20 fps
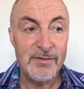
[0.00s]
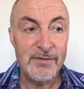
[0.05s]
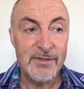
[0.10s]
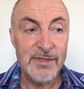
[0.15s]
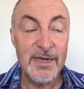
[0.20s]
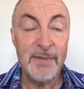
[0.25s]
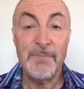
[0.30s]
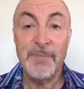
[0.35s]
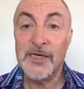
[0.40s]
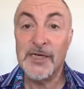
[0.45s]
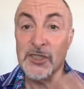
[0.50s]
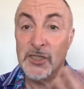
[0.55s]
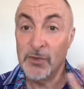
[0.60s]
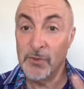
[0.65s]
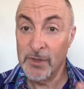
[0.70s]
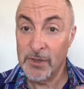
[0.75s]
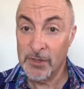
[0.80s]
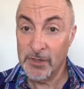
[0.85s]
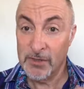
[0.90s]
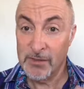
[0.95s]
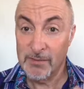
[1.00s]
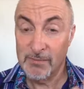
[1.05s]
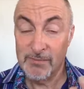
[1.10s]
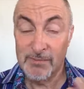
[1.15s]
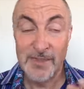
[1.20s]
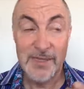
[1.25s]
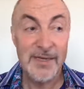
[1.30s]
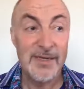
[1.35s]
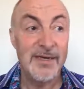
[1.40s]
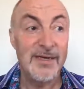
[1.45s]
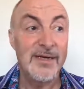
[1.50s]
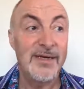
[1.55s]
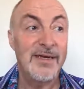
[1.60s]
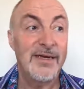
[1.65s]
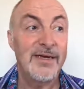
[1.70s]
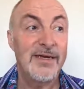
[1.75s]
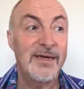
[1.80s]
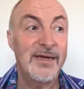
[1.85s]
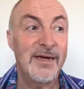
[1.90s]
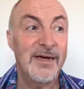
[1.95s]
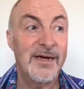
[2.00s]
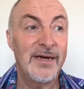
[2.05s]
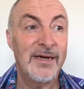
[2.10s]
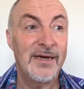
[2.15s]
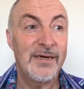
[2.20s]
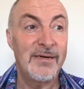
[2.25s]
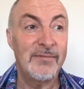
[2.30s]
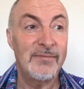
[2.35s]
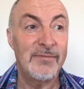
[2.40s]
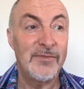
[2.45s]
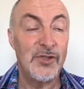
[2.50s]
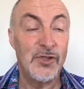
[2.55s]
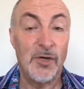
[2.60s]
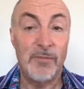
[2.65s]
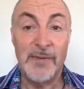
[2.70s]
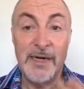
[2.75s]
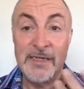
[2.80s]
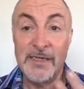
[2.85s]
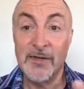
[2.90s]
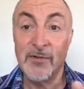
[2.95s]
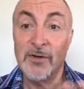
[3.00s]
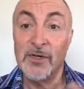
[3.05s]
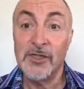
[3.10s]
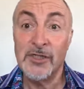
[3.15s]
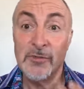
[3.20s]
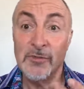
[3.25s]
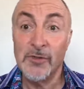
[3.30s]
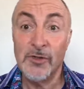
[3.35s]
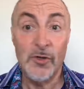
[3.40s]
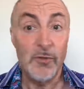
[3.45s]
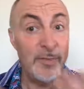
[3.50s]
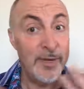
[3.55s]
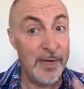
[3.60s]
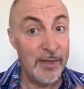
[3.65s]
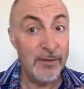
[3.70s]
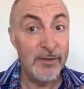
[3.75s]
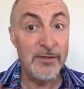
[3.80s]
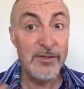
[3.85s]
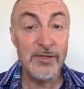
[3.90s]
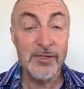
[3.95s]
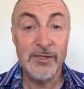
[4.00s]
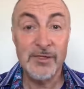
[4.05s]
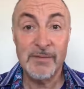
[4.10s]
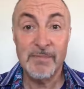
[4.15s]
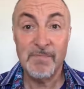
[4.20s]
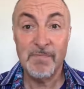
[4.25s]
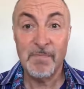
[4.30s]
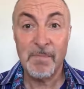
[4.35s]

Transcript: tempestuous, um, traumatic relationship with your parents,